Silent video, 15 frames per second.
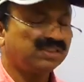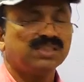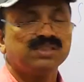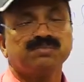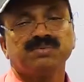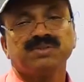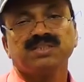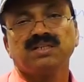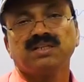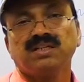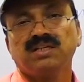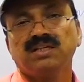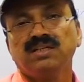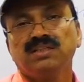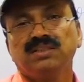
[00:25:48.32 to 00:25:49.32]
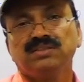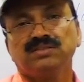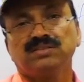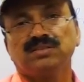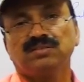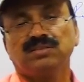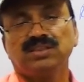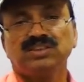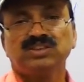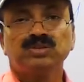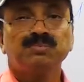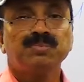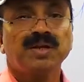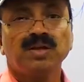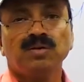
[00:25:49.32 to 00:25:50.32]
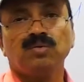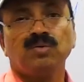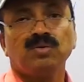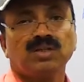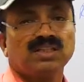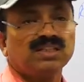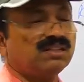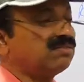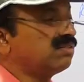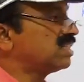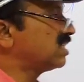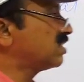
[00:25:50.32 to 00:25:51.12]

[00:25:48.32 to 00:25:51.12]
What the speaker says: especially, so the Supreme Court that was